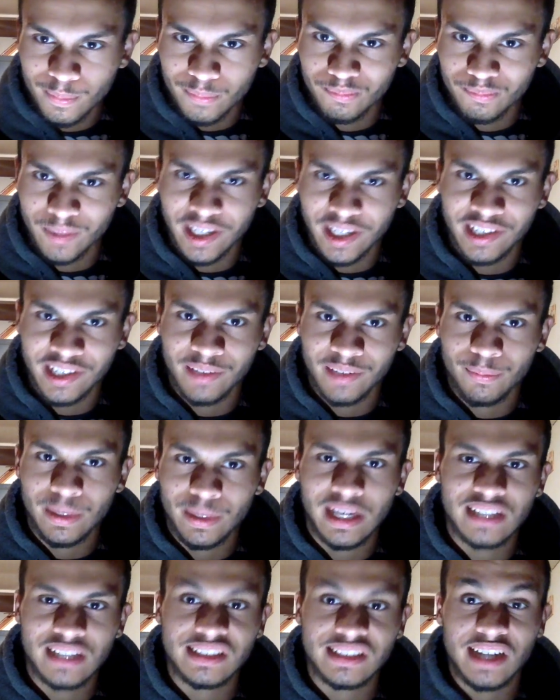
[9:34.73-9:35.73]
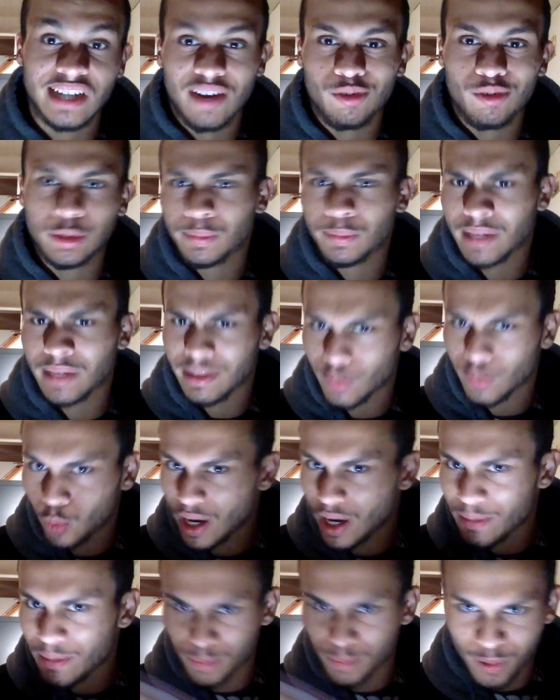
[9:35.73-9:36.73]
back in the past, and I always blamed the
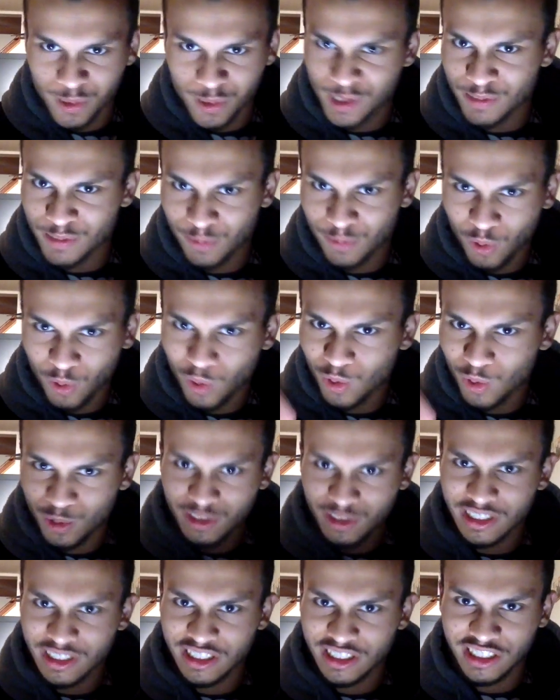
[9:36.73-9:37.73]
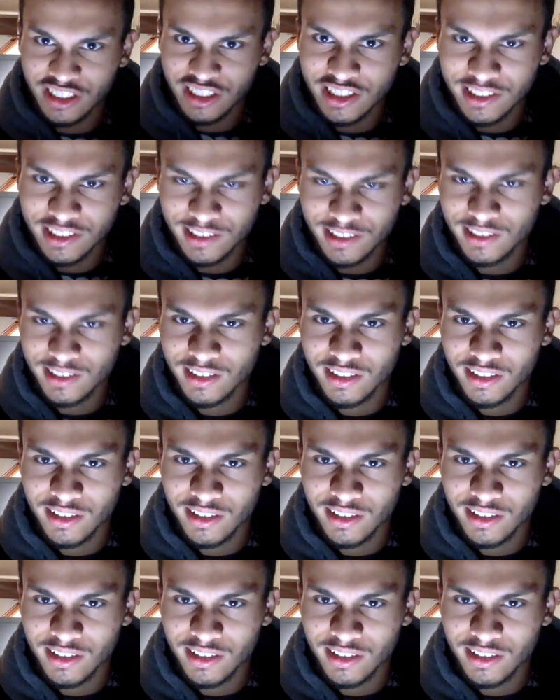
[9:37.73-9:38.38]
white person for all this shit.